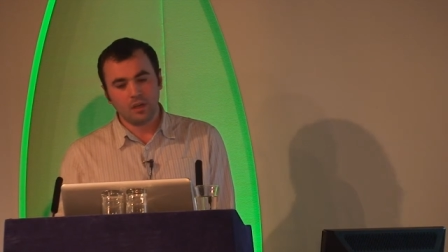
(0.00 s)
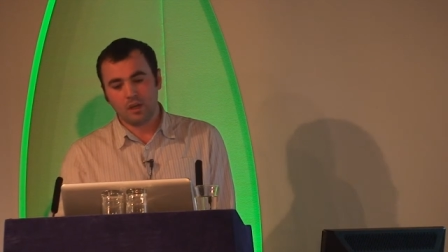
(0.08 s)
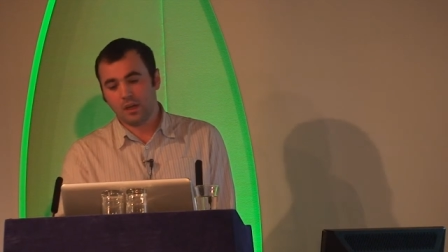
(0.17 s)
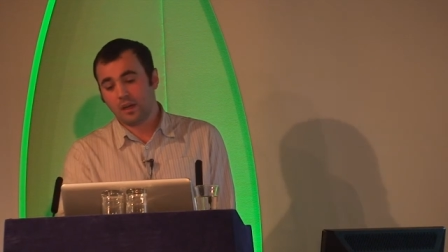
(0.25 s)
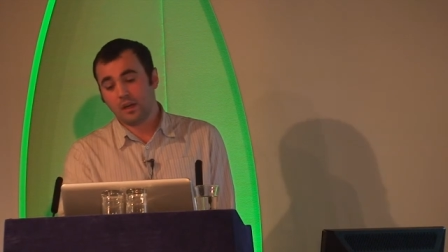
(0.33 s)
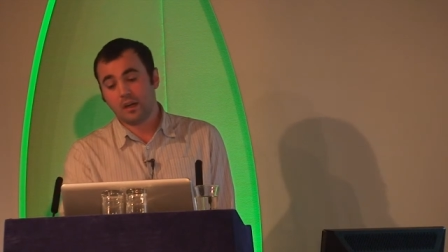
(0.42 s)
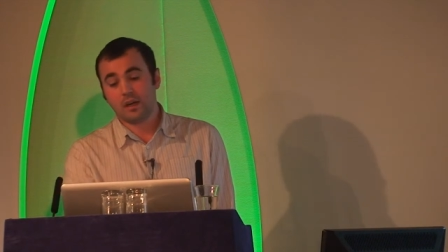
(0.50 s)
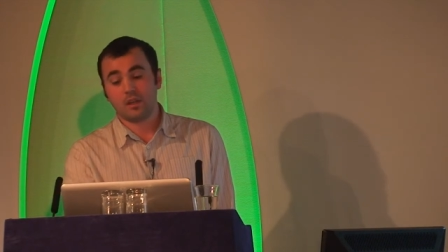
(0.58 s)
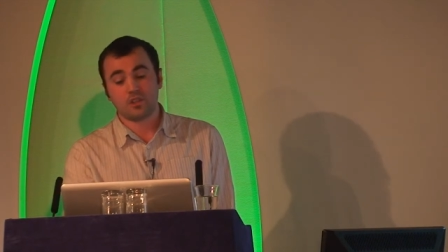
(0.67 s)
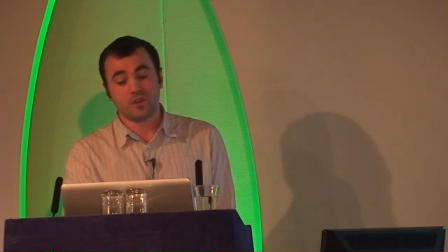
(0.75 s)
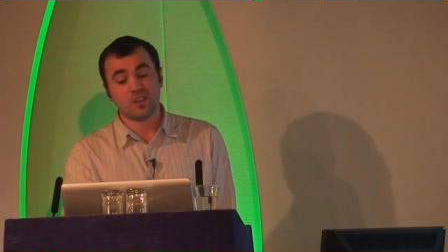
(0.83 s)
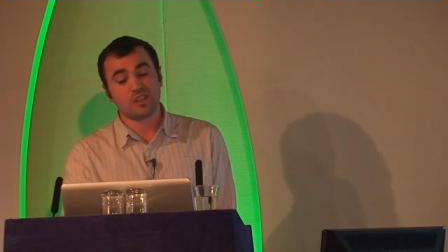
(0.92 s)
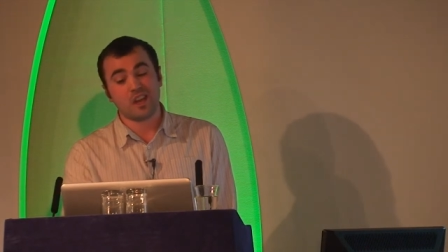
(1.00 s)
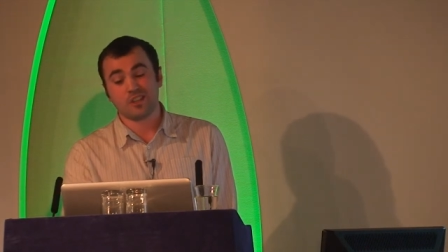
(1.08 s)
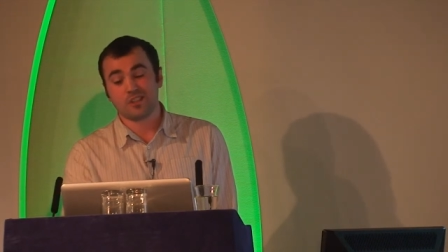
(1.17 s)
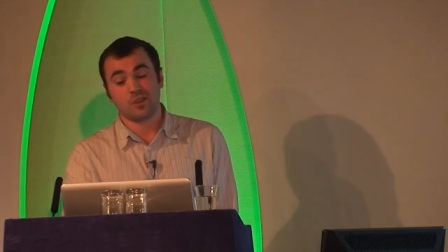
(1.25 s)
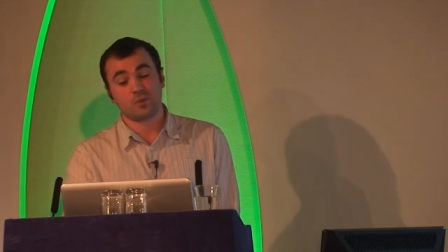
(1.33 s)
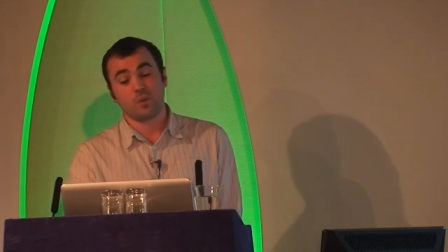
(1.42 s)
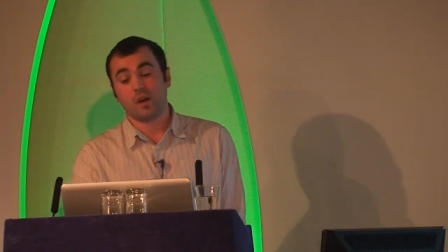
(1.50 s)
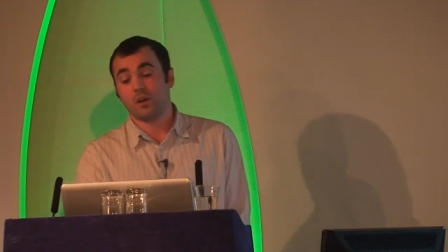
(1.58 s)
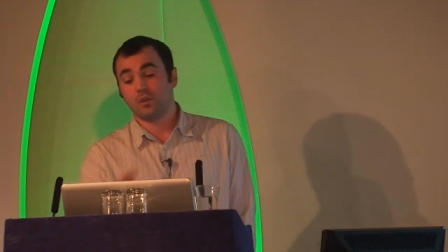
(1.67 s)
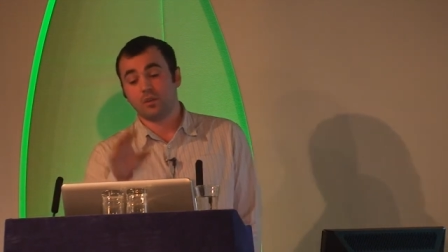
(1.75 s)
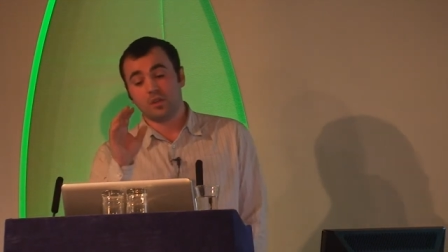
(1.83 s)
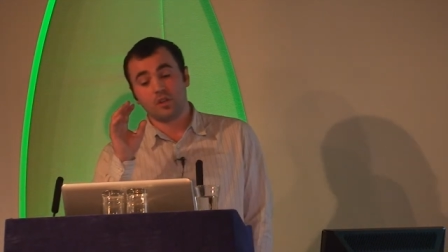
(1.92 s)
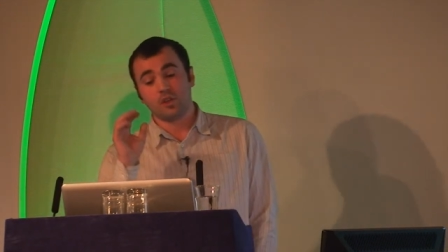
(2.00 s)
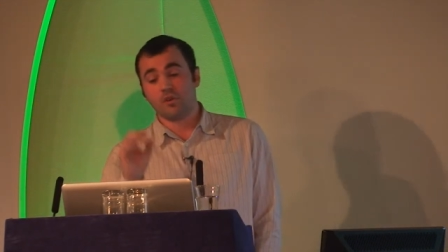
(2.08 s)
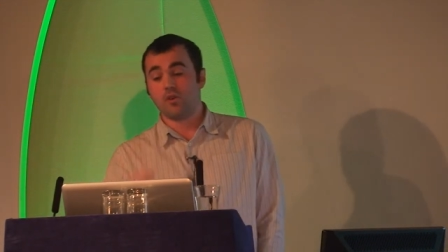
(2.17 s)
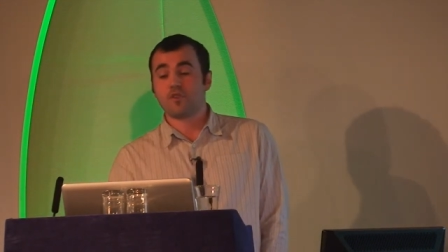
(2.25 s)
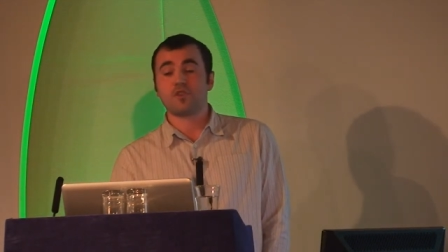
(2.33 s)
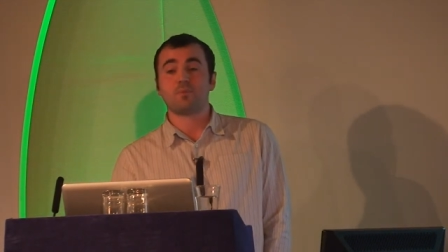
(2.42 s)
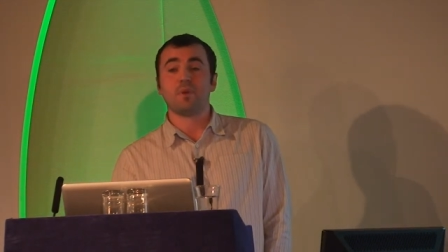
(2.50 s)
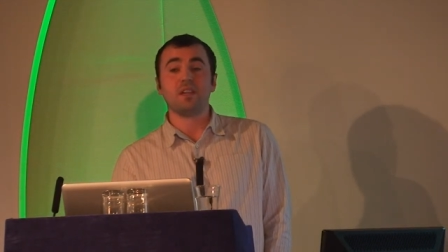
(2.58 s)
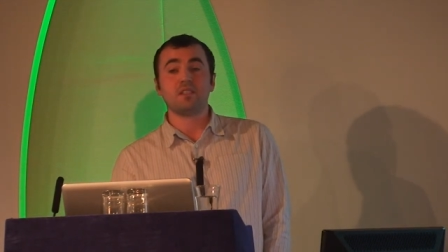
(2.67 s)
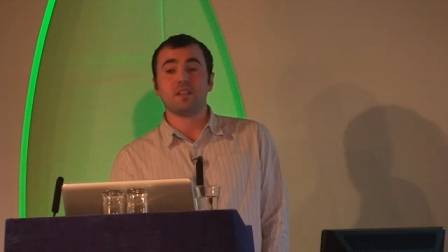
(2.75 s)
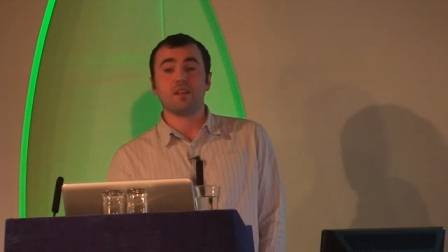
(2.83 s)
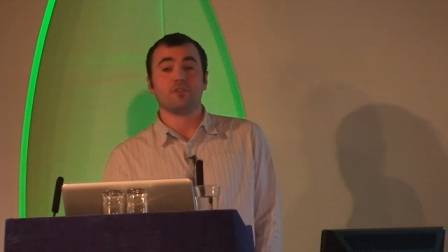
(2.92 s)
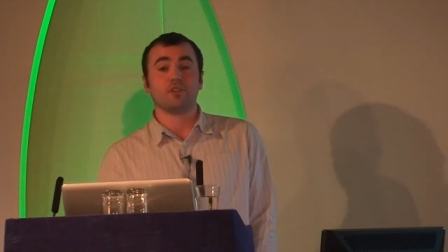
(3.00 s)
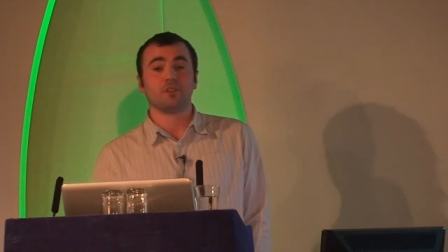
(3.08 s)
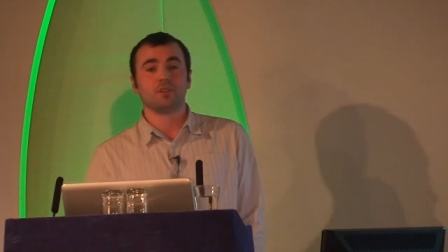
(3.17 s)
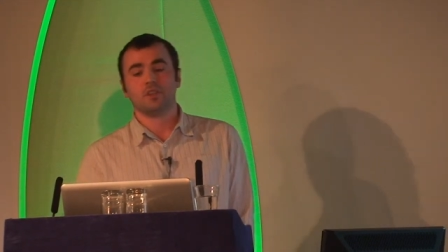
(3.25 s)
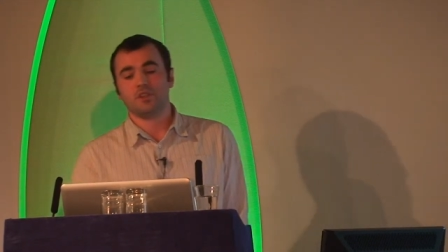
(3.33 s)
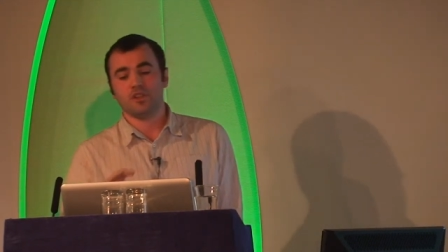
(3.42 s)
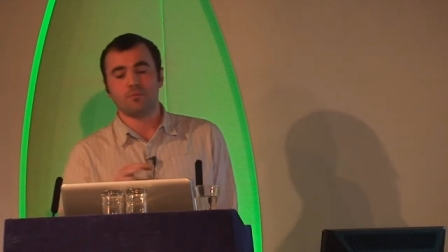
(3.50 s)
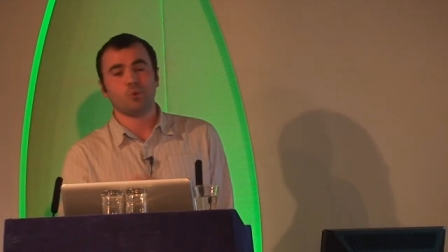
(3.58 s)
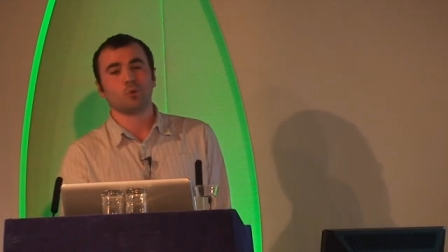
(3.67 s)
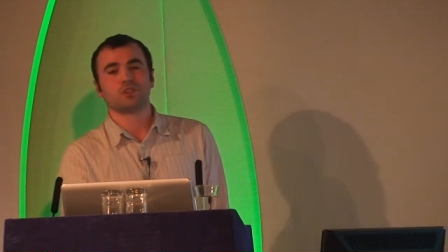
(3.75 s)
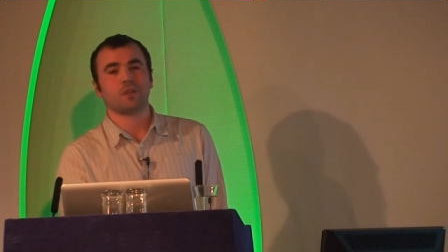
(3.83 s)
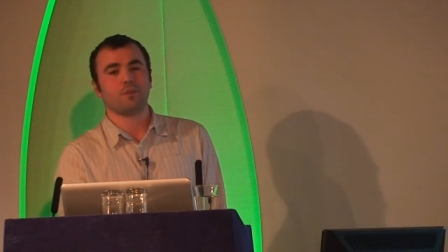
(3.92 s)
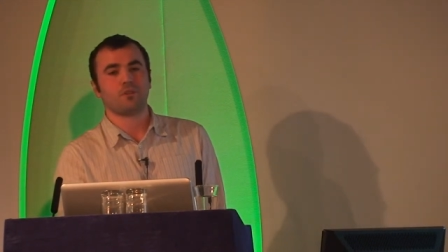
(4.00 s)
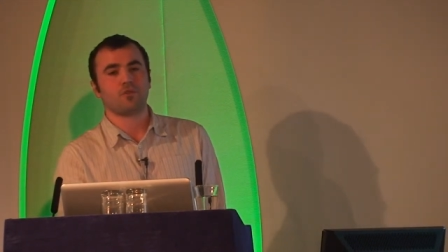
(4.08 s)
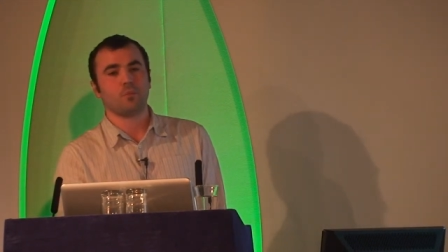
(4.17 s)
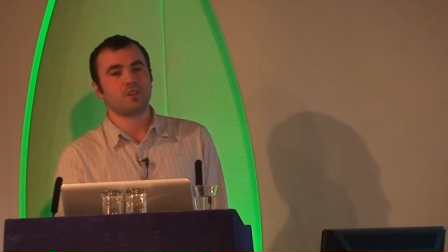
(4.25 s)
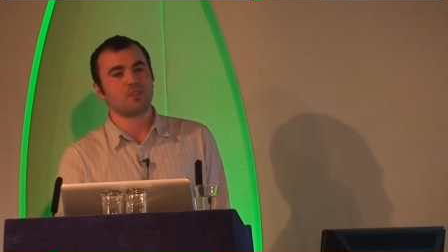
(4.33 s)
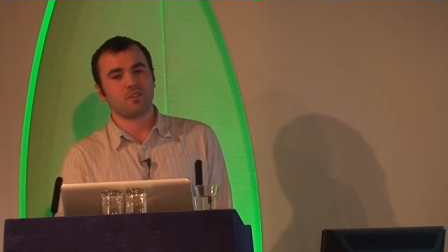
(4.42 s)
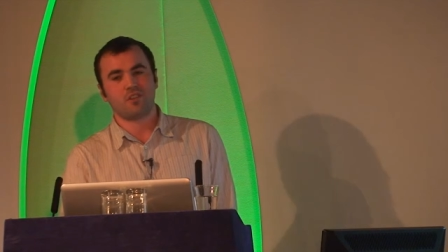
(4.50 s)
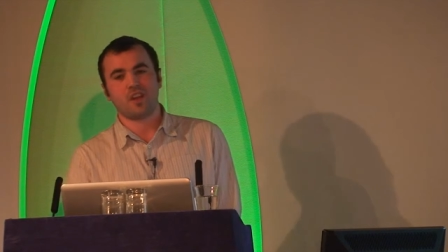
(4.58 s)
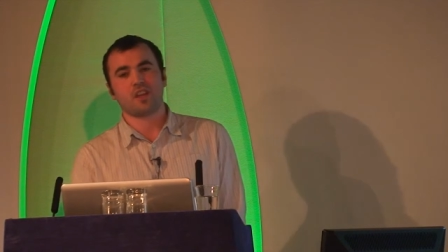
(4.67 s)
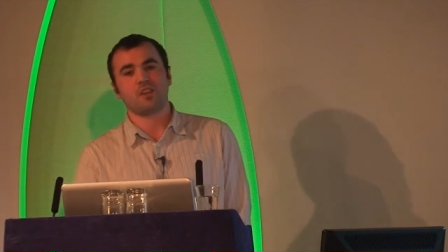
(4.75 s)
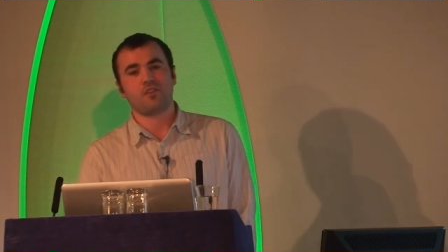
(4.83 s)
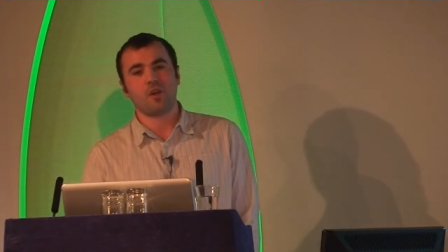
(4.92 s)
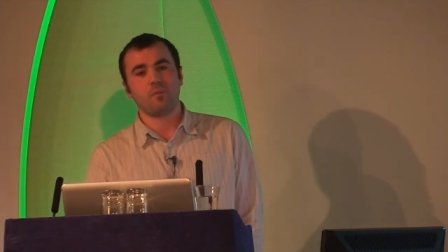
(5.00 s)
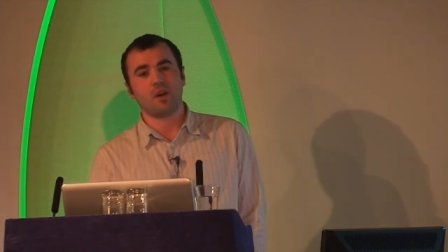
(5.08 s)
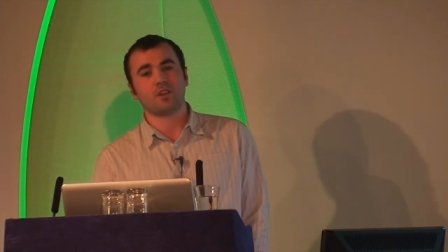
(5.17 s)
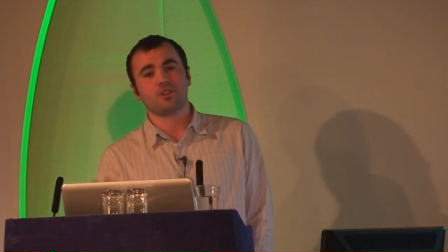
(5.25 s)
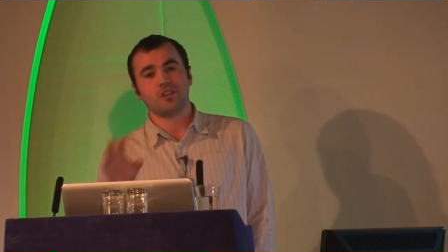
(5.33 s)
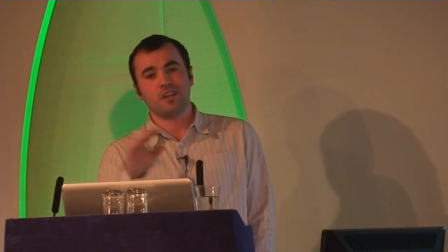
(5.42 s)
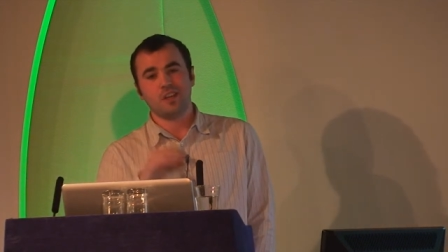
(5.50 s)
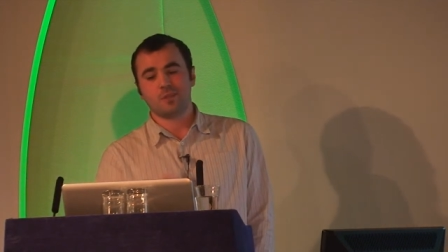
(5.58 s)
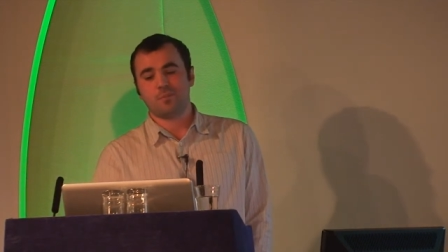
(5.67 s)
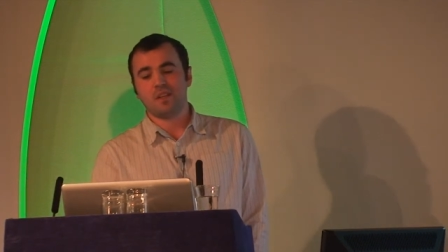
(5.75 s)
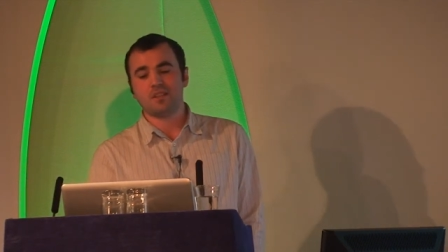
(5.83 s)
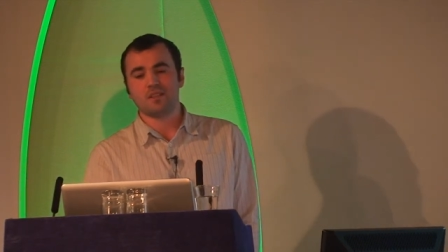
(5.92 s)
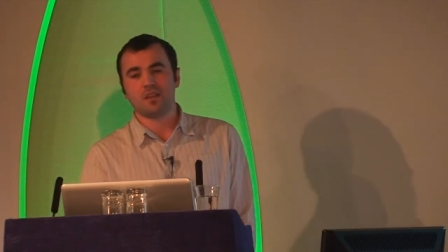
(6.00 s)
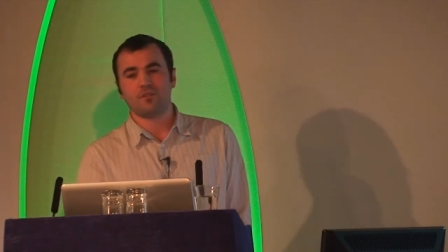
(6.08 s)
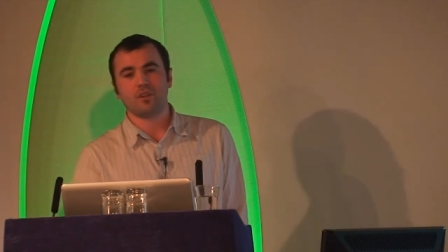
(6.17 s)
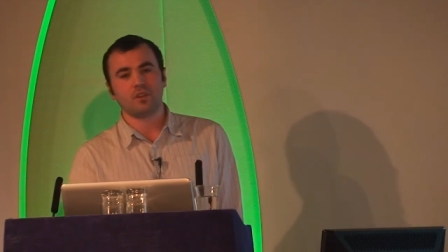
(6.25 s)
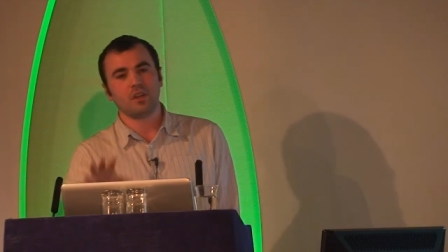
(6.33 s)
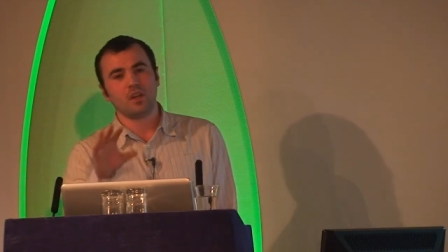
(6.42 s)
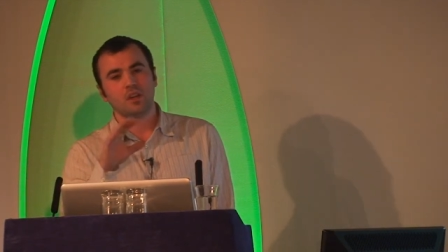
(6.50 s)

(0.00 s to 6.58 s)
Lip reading: Transactional as well. Your order has been delivered. You've bought something from us, thank you very much. It's been delivered.